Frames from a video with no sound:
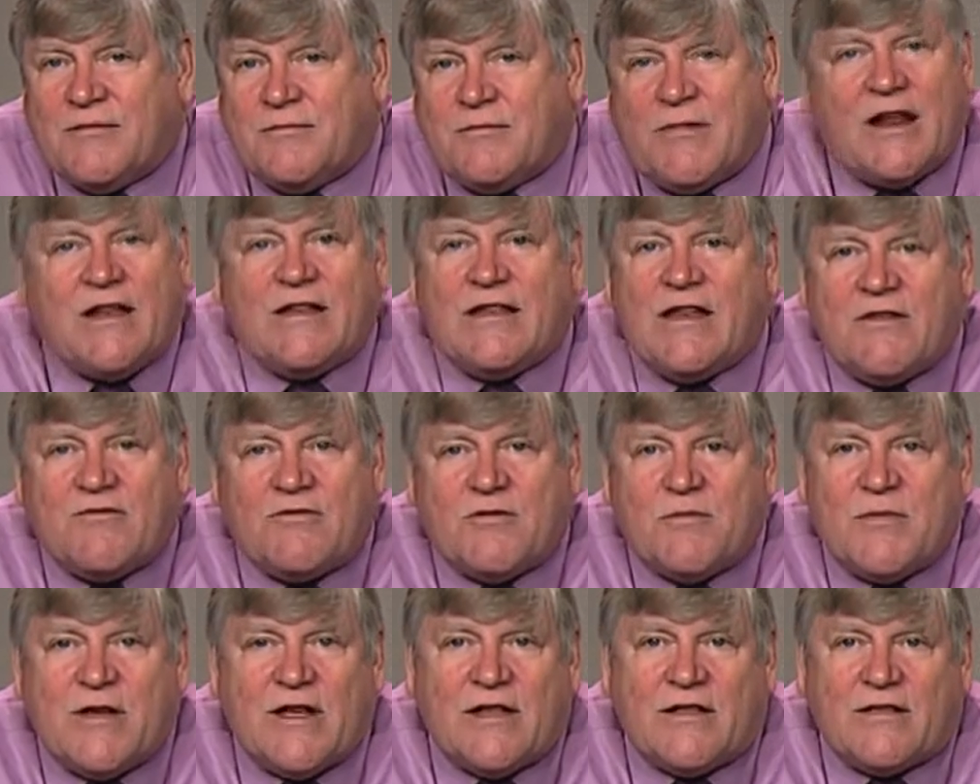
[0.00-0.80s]
I'd
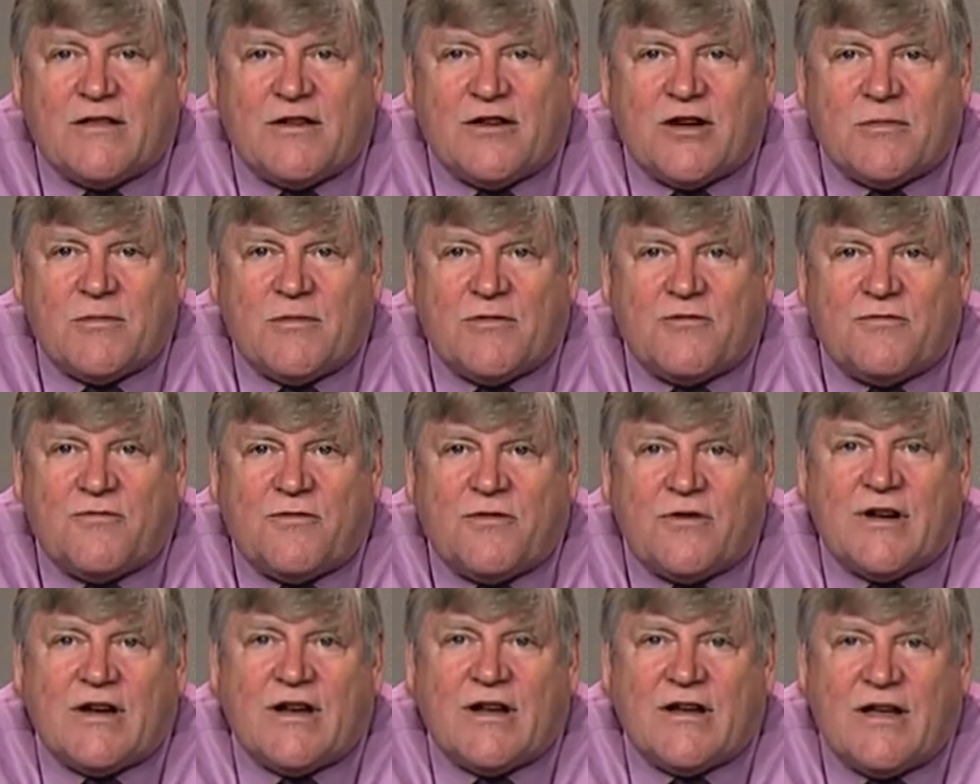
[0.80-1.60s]
never met Larry
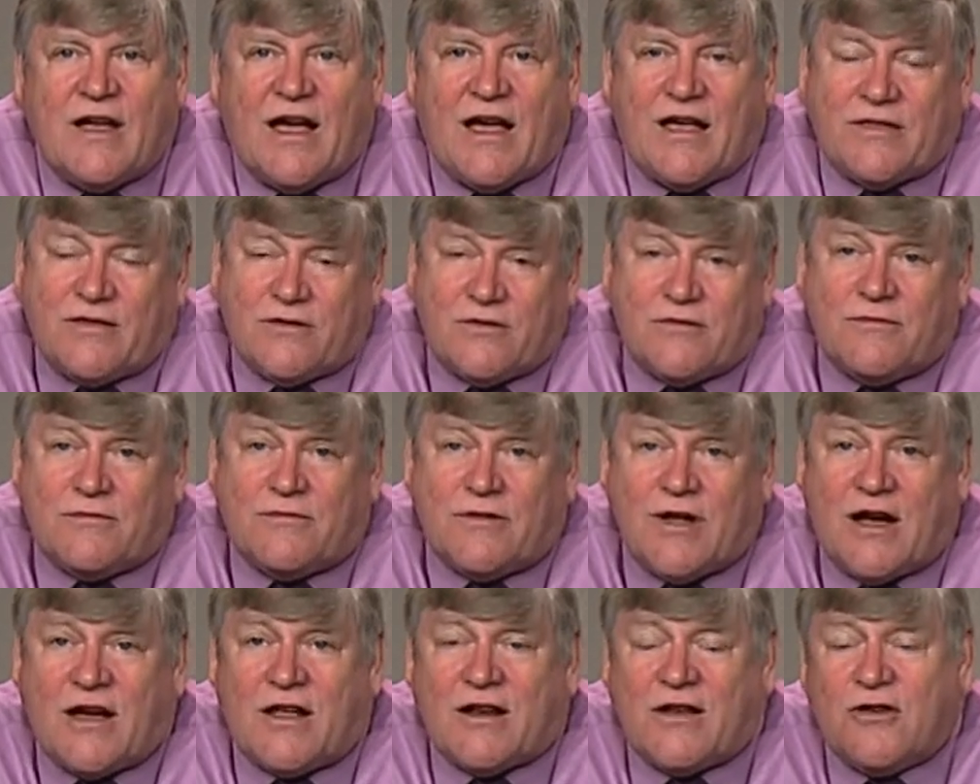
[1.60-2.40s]
before, and I knew
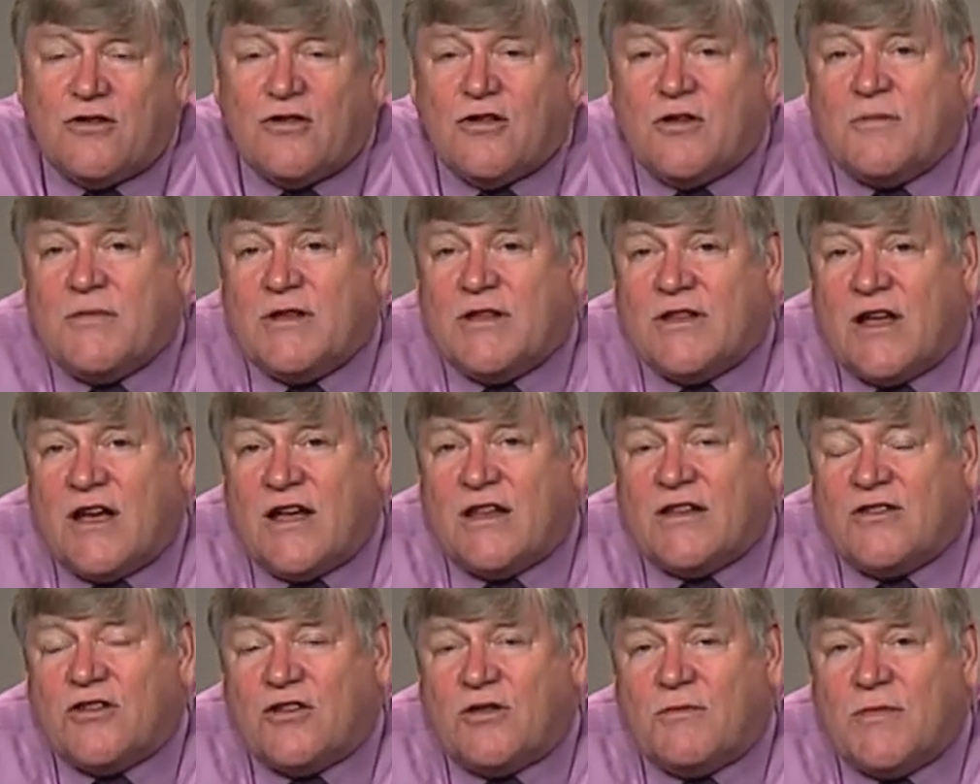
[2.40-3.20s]
Don knew him, and
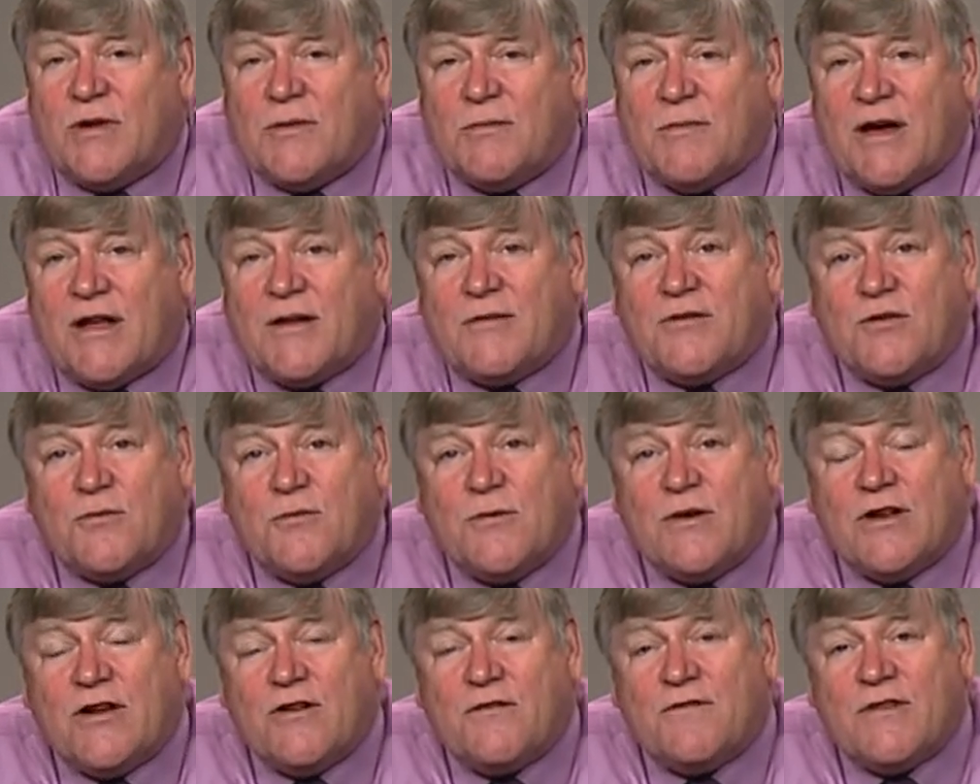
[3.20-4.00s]
Don told me about him, so
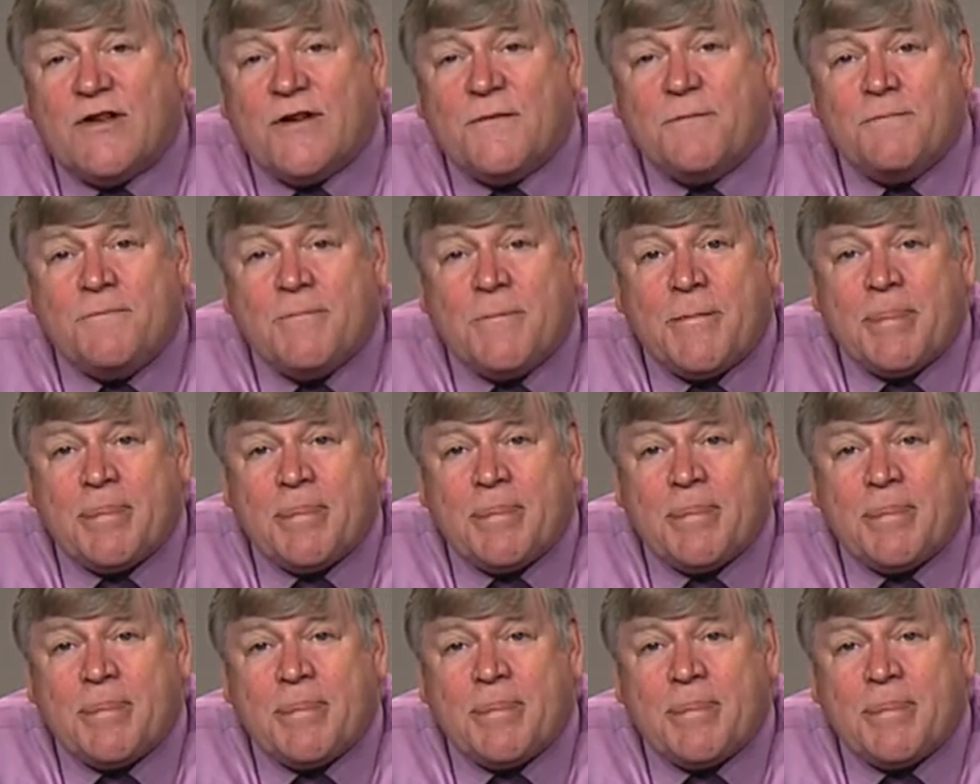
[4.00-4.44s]
we went over there.